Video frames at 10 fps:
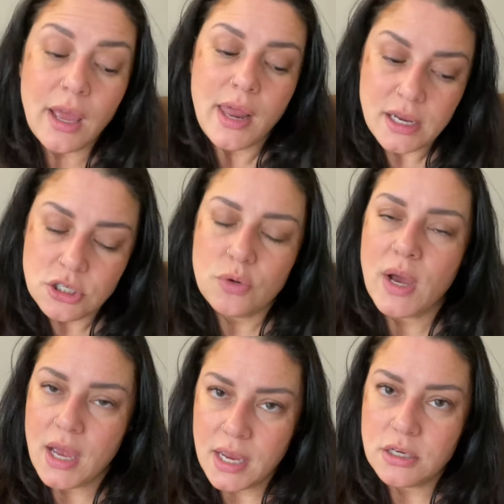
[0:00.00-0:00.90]
And
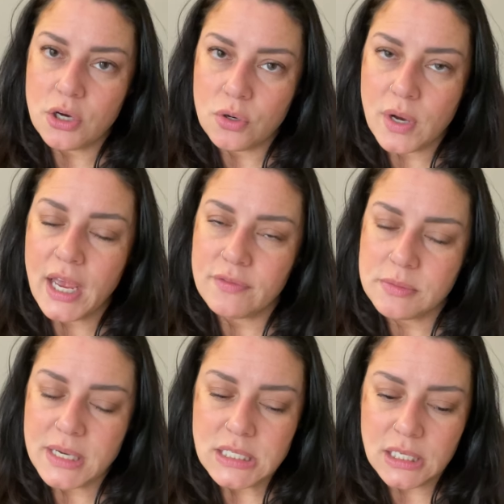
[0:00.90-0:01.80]
I know I have
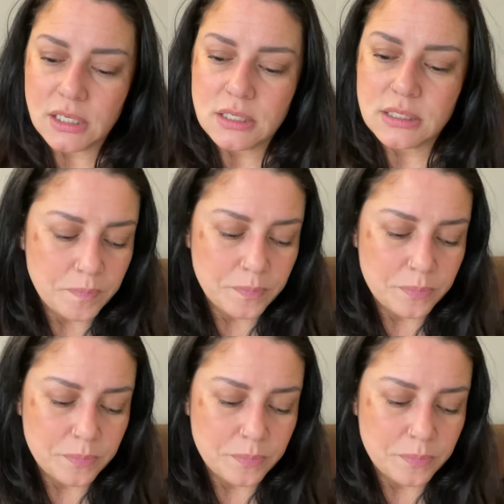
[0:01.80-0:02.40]
some ideas,